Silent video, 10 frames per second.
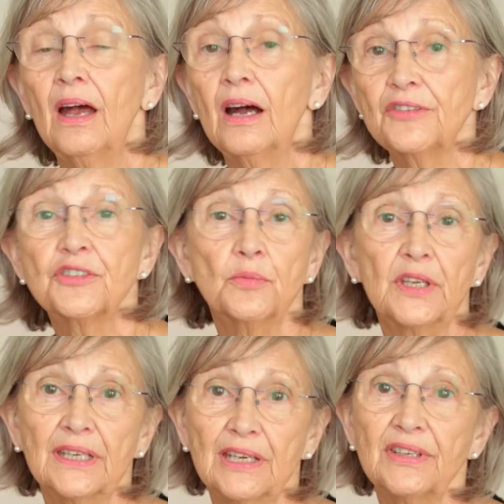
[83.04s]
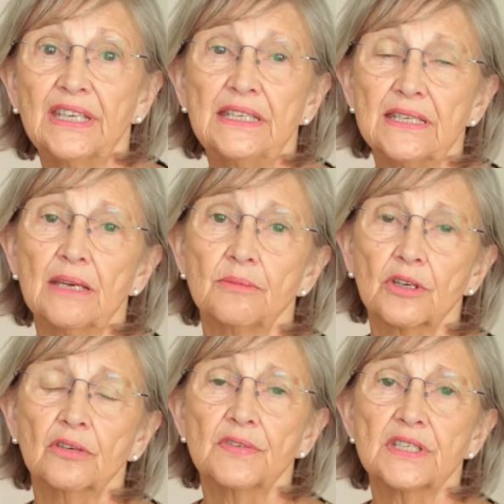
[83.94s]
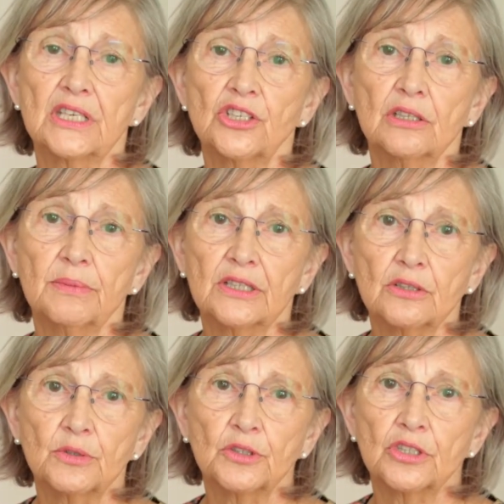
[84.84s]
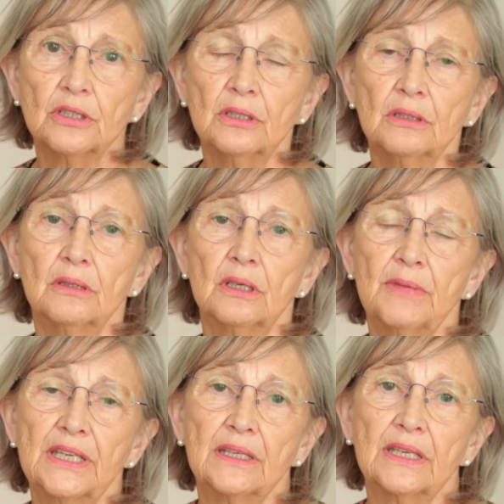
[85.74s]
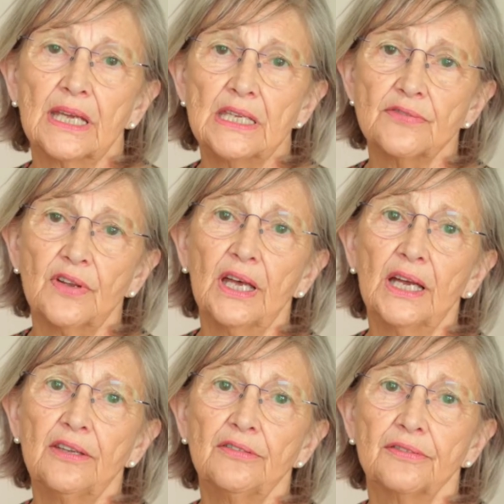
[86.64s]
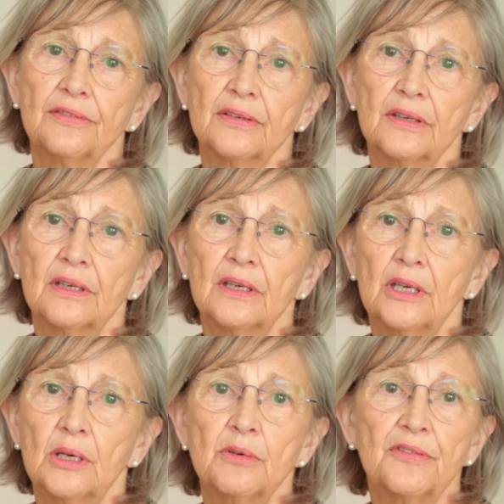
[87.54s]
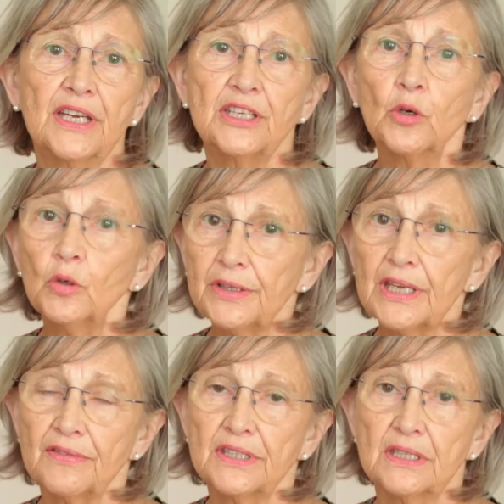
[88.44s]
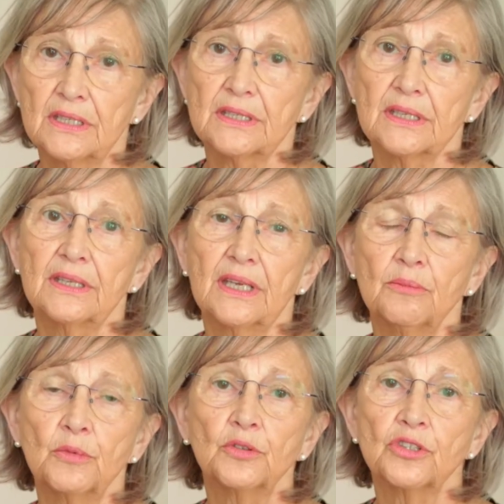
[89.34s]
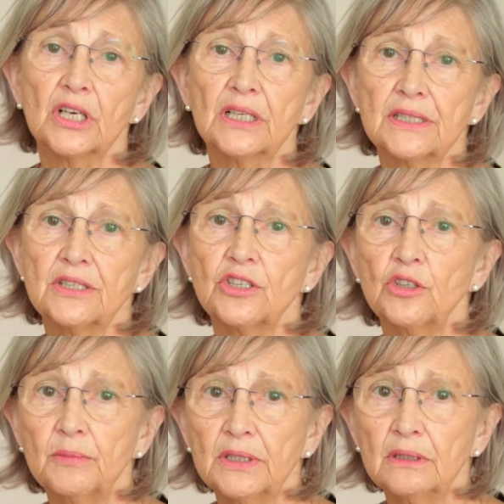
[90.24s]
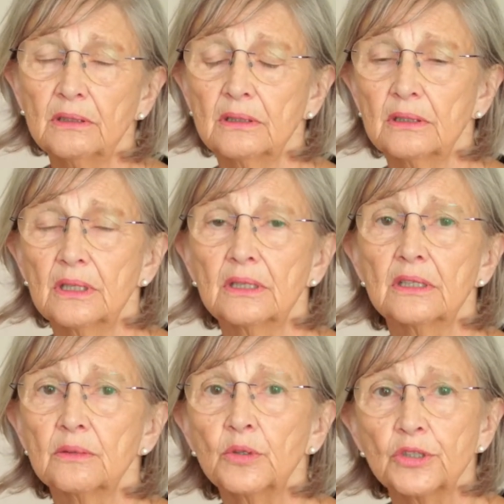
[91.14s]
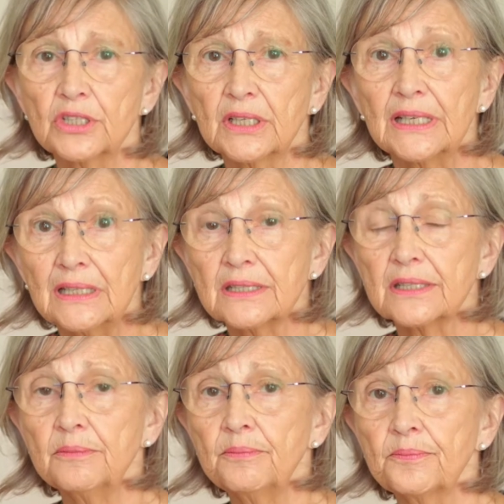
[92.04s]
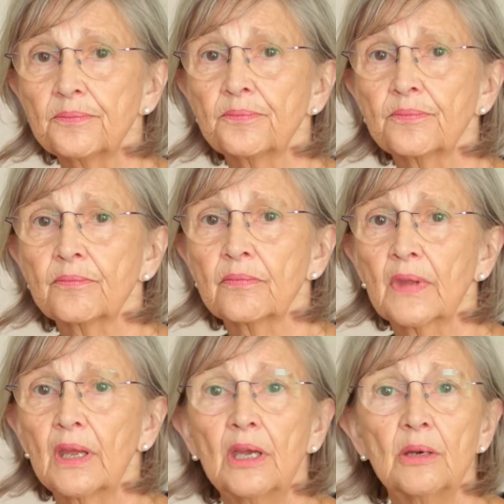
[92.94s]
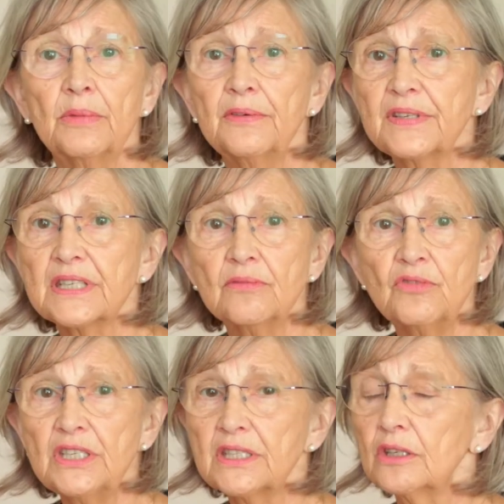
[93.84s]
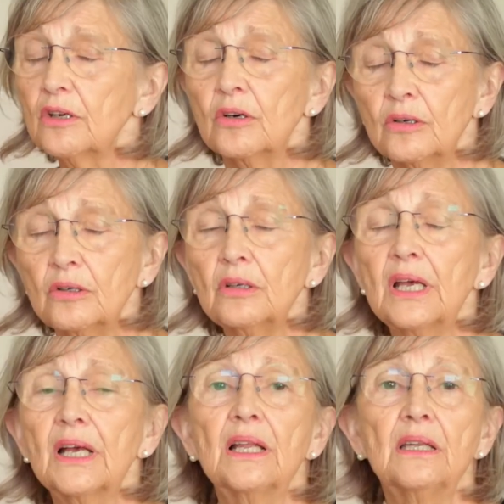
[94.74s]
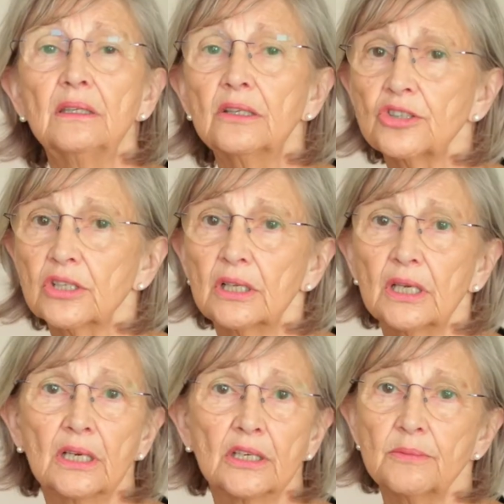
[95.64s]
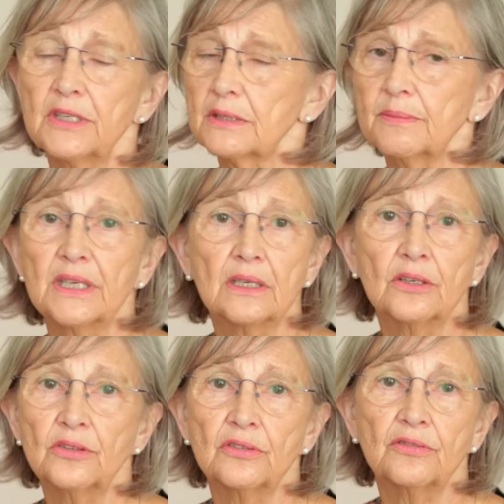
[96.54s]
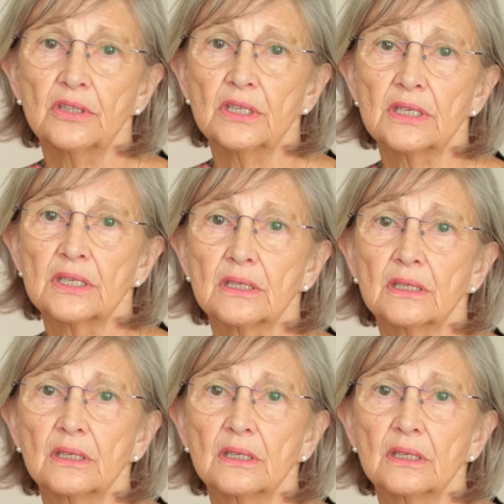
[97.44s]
Often we can have an in-depth conversation about abortion, making the case for life, providing all the evidence that the unborn child is human and that abortion kills them. But for some reason, all our logical arguments make no difference.